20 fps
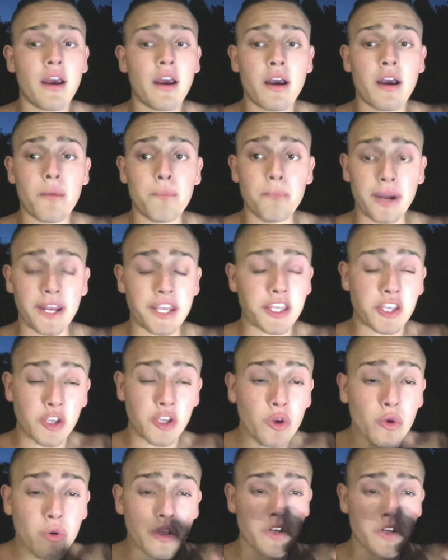But
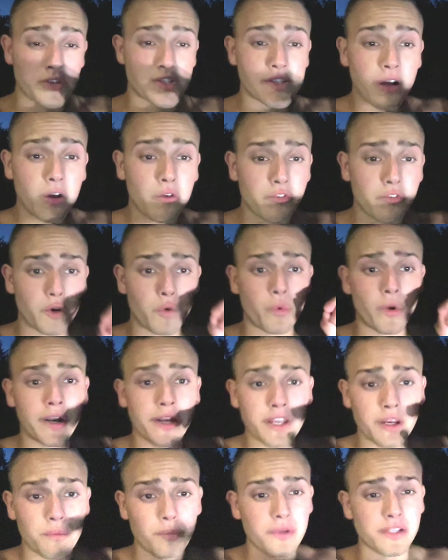you yourself, you're
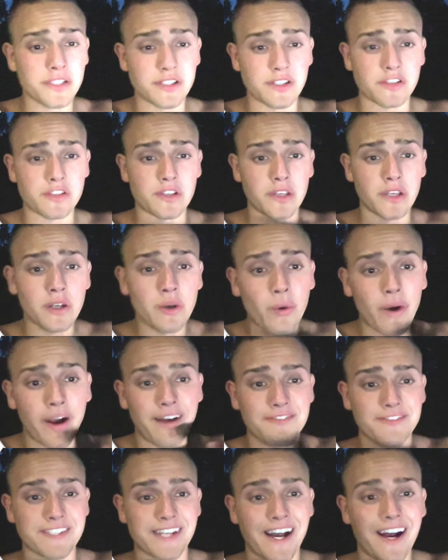running your business, so you don't
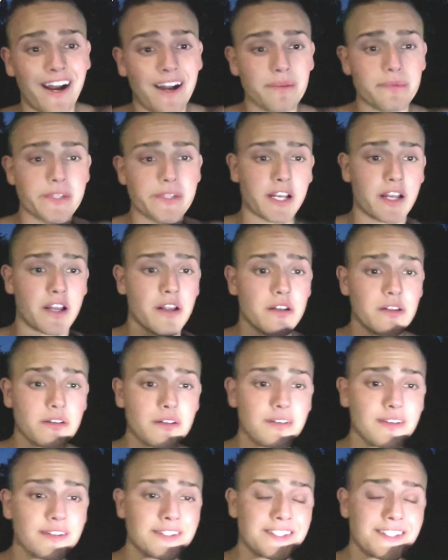have time
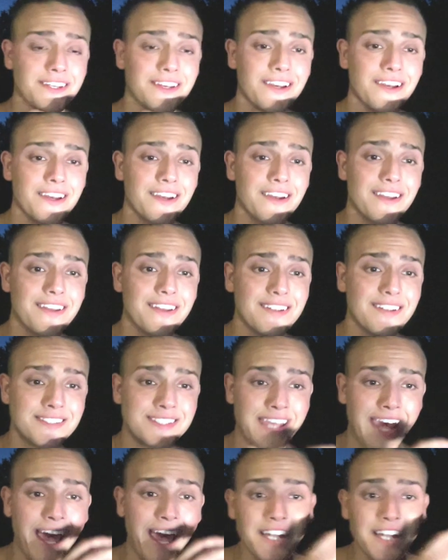to
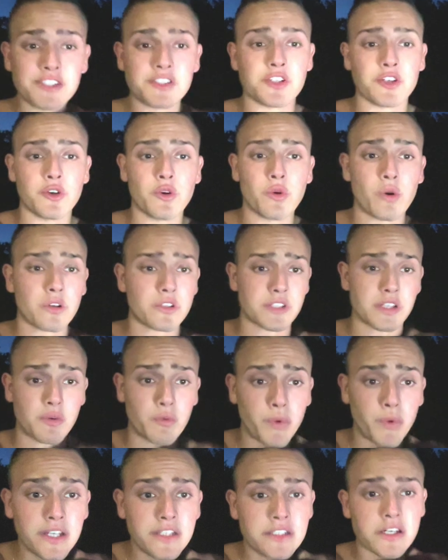tend to or to
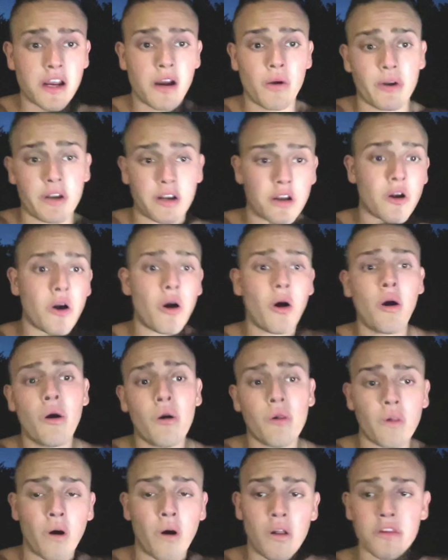reach out and
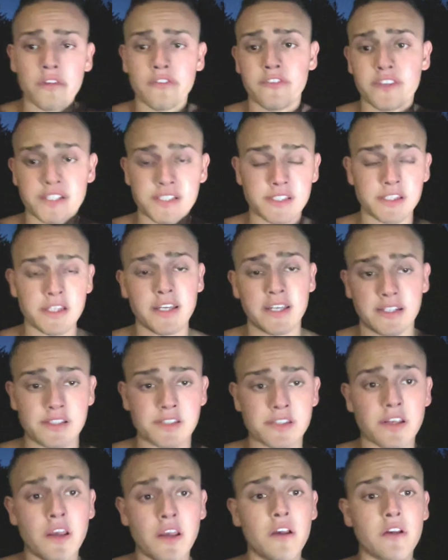call all of these
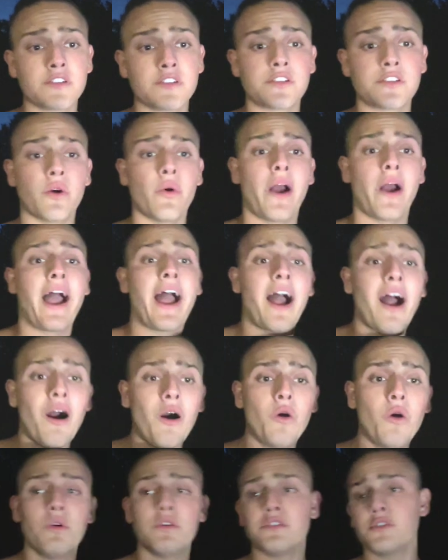leads. So
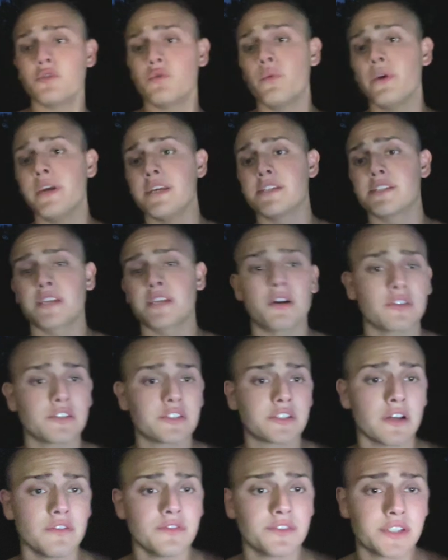how do we set
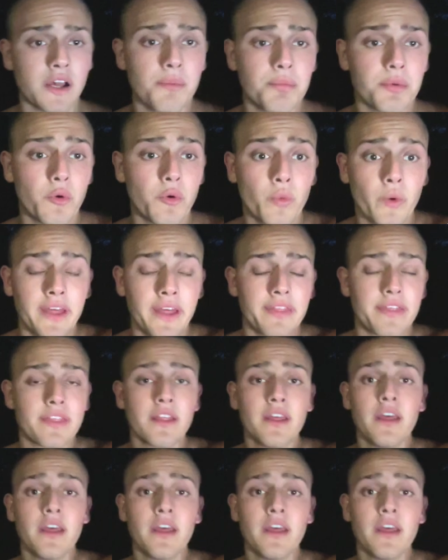ourselves up with,